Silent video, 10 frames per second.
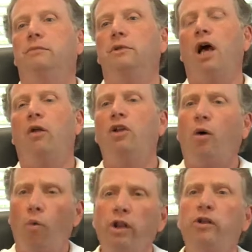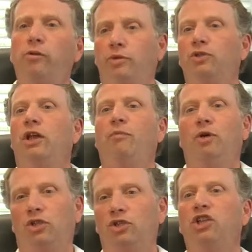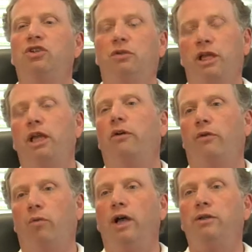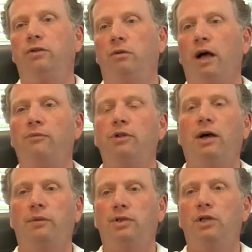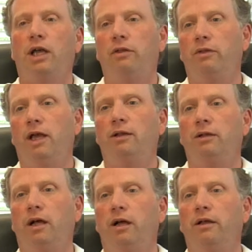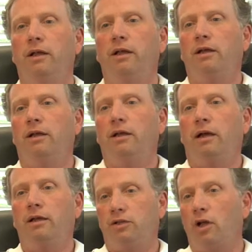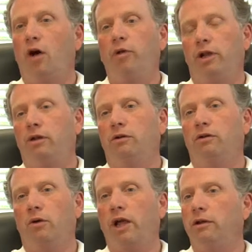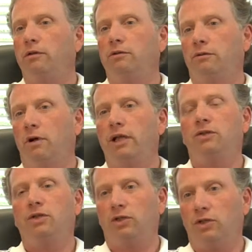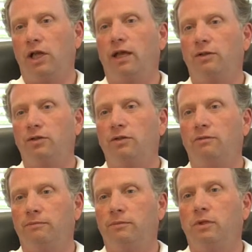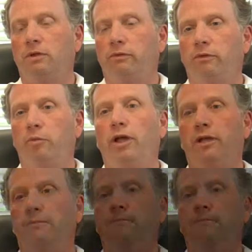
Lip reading: Not 100%, but essentially gone away. So I would say that it's all been a great success for me.